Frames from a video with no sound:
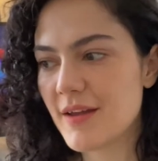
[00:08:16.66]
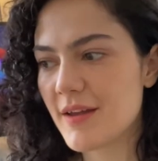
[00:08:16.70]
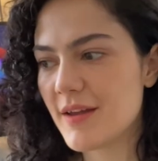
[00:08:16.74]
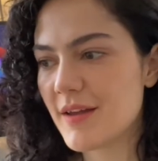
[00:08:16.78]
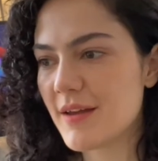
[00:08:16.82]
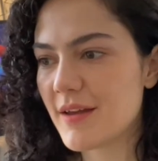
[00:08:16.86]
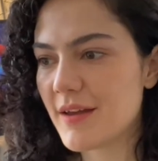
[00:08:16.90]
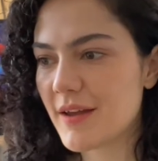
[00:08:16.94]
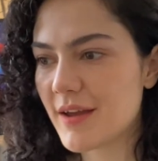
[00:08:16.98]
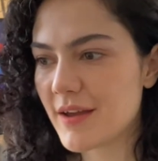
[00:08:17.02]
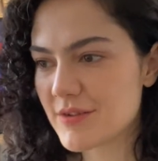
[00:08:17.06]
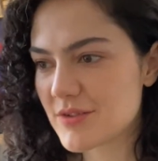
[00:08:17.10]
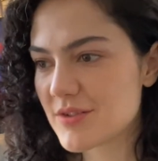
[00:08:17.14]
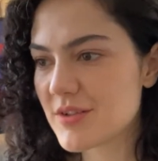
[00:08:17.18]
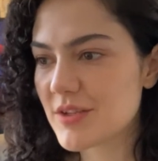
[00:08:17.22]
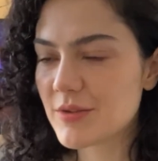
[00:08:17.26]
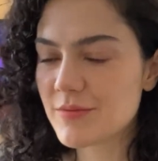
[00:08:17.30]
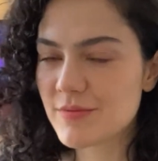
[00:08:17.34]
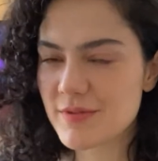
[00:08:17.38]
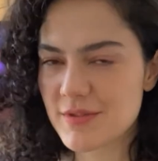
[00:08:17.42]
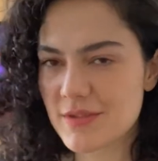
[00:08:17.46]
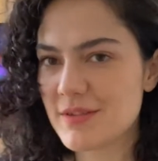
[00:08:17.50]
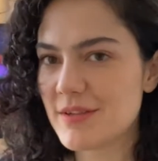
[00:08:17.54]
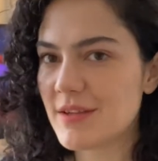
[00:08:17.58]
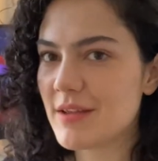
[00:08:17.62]
Actually, it
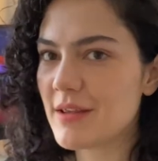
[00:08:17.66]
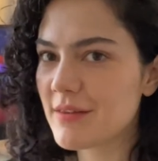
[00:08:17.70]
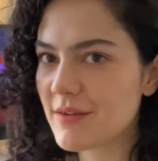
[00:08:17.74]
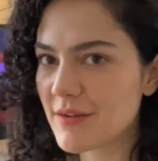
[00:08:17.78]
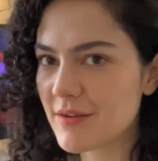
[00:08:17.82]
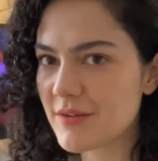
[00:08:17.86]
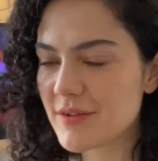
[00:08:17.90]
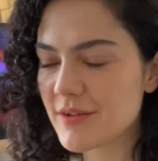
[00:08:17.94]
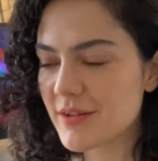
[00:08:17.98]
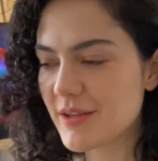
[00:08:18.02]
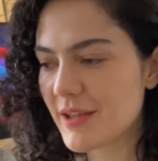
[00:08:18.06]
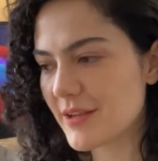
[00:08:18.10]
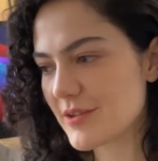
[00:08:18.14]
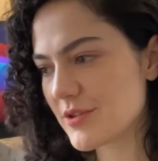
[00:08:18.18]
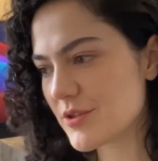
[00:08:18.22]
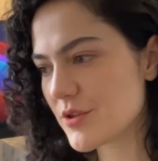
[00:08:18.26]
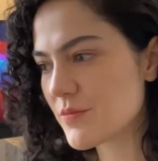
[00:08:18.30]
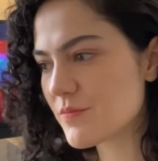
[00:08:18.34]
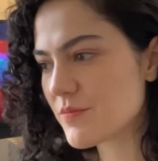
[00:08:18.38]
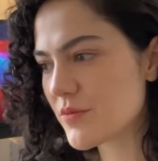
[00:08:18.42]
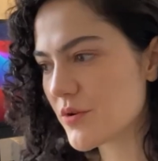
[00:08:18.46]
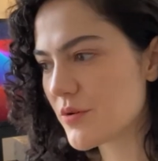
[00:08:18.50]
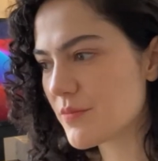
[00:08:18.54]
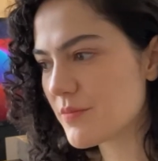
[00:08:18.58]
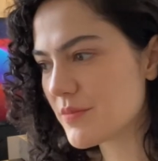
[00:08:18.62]
was in another like
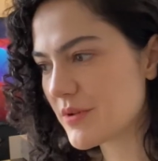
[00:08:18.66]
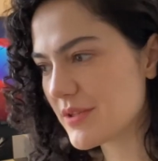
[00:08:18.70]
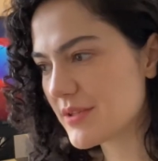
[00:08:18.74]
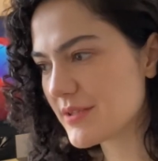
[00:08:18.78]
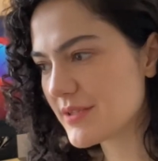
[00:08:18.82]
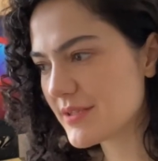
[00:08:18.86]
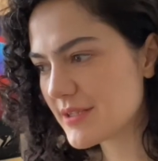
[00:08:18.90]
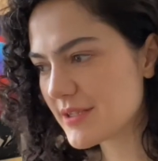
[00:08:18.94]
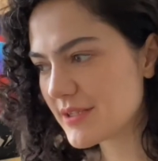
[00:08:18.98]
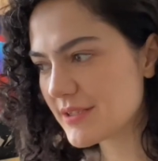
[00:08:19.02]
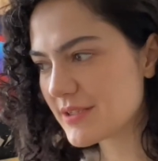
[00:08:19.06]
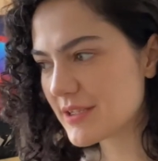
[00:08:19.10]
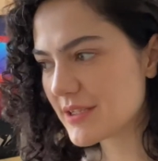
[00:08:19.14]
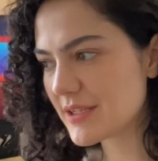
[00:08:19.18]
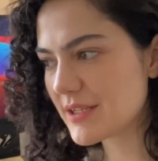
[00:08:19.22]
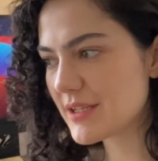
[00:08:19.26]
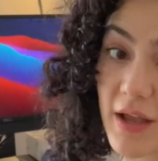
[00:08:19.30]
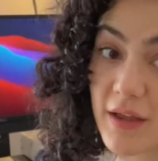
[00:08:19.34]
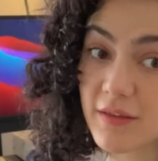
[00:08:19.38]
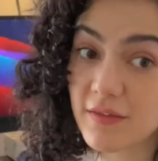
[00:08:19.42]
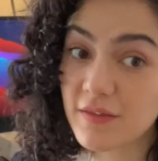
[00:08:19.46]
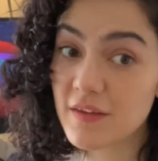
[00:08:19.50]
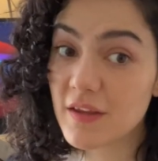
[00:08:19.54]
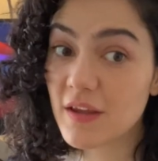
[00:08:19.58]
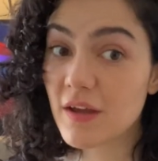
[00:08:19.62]
suburban city.
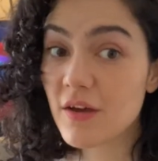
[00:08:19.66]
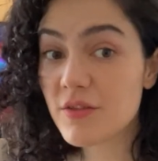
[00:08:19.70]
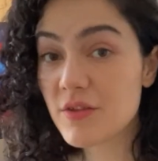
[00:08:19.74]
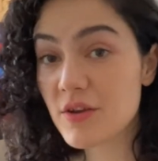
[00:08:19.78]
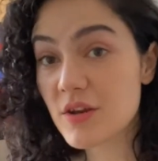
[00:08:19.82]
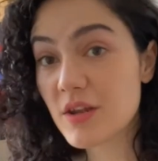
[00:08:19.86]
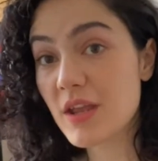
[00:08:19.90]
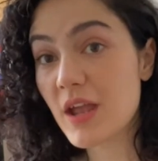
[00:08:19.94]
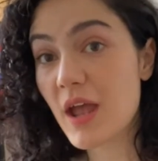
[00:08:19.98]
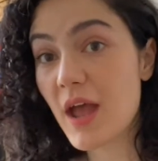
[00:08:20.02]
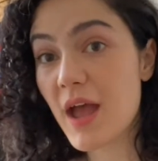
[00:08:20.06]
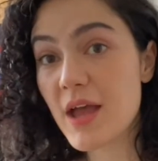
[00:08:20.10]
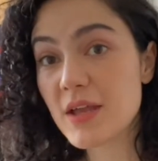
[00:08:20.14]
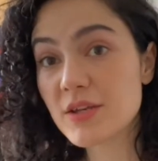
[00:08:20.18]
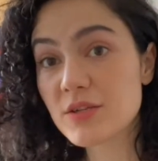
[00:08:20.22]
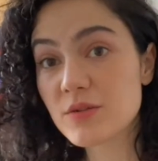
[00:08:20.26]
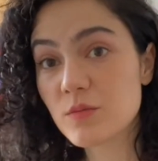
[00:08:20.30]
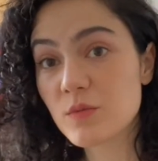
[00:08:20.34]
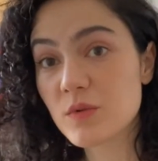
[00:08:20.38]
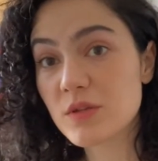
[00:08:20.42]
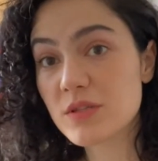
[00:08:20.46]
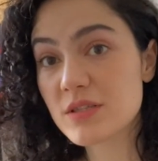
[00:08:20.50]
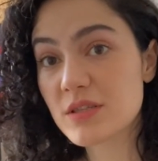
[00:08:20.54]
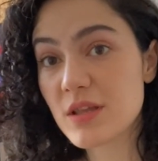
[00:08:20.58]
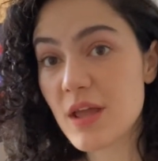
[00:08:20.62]
The other catch
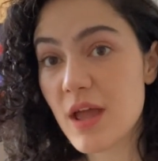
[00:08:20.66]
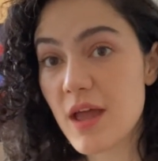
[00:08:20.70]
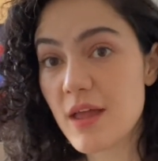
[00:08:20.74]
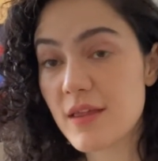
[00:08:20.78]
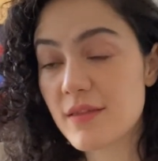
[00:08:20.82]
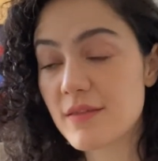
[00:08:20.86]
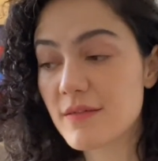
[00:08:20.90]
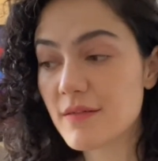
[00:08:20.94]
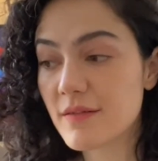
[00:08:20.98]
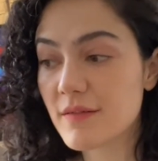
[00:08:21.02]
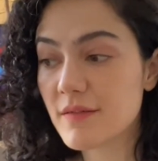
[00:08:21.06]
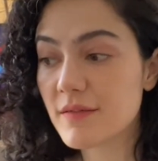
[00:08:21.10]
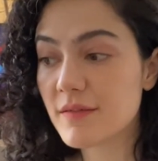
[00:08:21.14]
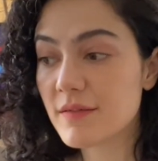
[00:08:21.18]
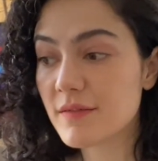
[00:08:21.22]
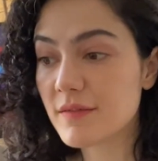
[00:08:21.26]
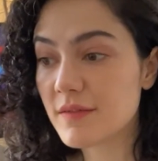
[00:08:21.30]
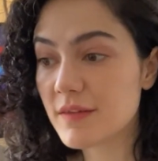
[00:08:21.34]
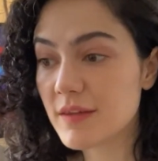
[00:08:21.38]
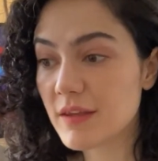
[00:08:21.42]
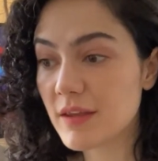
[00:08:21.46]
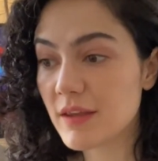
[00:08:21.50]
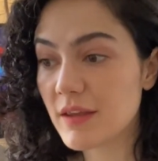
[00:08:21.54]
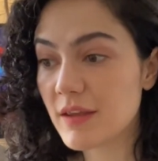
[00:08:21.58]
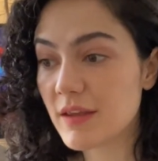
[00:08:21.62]
was that
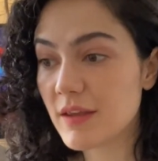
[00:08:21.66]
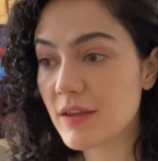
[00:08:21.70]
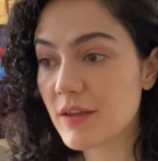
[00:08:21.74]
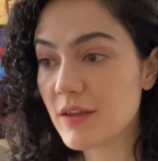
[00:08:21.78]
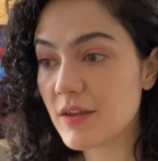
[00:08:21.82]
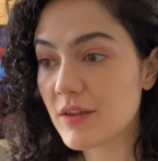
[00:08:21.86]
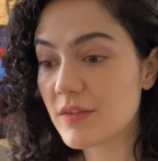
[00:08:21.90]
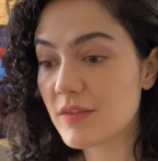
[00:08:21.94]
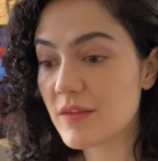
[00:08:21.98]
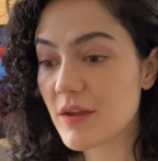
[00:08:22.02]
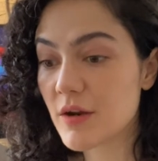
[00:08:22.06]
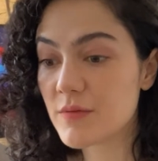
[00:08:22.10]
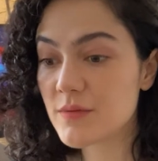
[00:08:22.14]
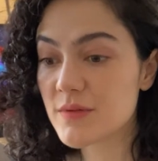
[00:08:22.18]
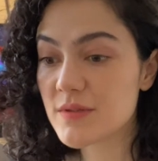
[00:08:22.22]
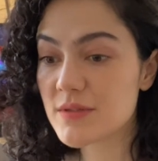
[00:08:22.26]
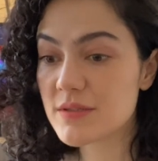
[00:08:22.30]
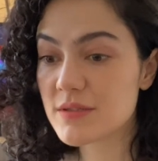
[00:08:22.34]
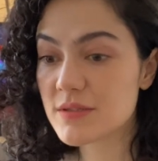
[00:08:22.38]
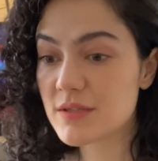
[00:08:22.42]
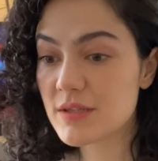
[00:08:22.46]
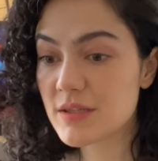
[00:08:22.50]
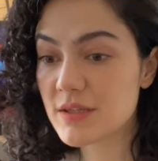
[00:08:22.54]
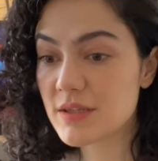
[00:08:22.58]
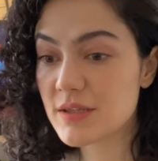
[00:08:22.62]
there
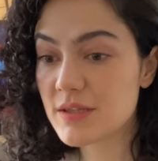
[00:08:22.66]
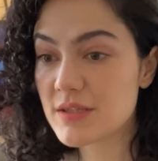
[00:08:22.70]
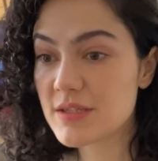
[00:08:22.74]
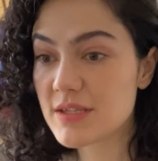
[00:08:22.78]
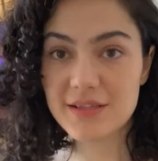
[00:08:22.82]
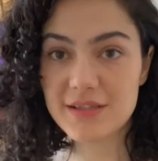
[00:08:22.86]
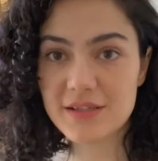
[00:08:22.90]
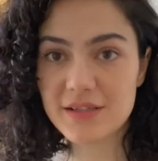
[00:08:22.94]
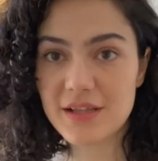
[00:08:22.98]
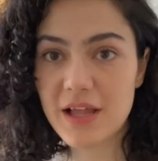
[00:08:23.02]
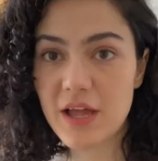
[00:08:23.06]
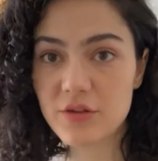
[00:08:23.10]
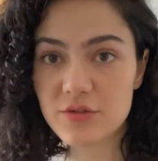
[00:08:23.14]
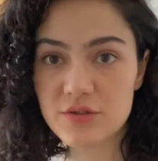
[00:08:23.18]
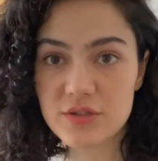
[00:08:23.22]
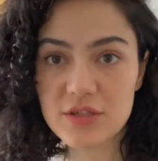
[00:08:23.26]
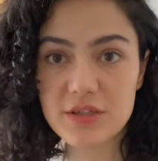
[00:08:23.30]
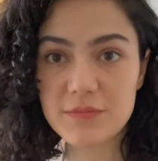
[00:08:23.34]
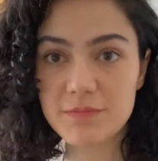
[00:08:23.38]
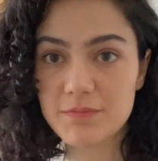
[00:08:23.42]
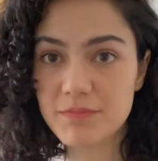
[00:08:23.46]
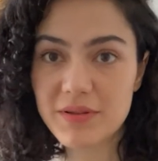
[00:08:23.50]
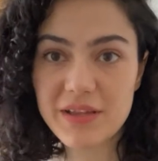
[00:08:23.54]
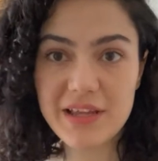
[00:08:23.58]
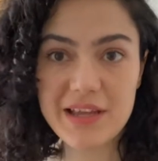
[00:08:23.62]
wasn't a laundry
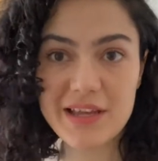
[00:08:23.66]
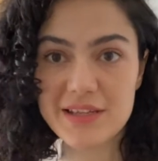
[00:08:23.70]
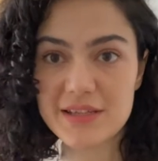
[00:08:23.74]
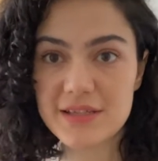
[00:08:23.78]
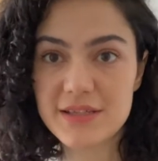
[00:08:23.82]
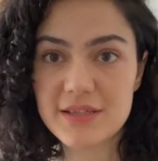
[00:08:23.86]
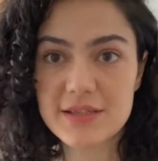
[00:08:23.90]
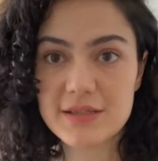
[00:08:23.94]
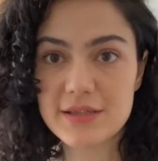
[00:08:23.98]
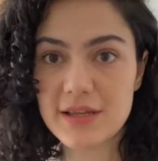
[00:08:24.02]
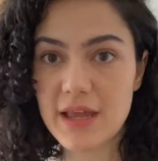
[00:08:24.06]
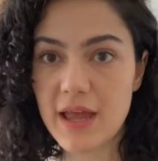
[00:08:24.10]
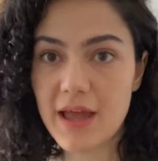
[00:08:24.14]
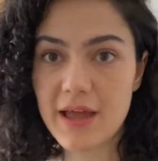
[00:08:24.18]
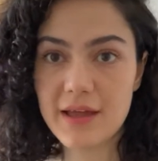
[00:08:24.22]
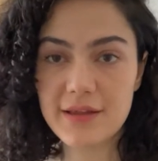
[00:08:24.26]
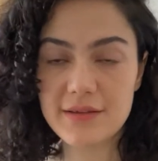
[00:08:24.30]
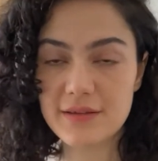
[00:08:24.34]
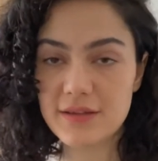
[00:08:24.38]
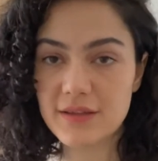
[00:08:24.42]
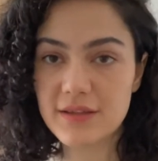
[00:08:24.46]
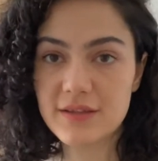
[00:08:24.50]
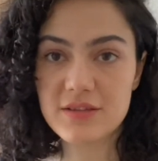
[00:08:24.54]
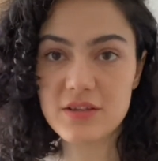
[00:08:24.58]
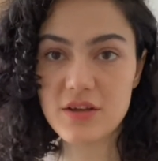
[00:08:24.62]
place
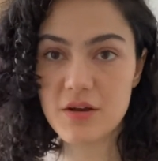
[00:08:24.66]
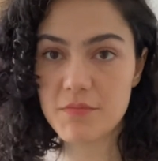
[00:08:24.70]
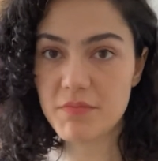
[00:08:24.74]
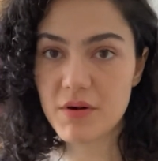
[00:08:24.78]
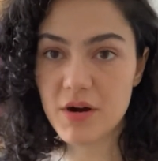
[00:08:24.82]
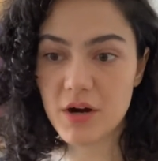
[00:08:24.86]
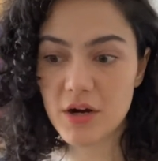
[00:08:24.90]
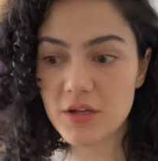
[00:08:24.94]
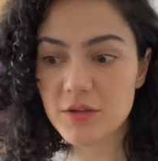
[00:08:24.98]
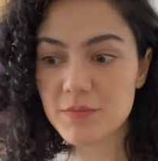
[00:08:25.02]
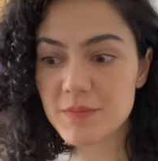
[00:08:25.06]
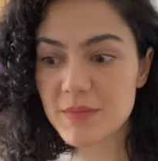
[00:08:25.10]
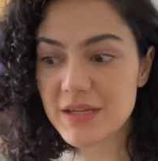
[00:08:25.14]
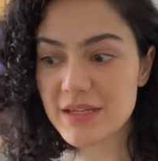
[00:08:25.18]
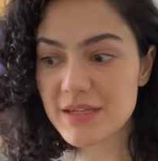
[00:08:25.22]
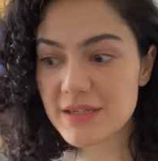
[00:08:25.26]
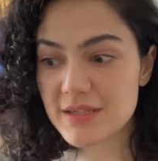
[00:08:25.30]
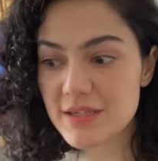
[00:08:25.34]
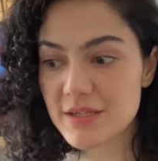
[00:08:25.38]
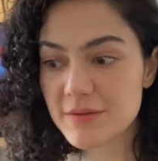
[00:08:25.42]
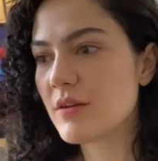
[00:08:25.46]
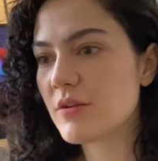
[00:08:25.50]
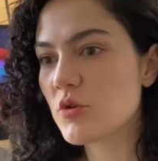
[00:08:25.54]
in the apartment.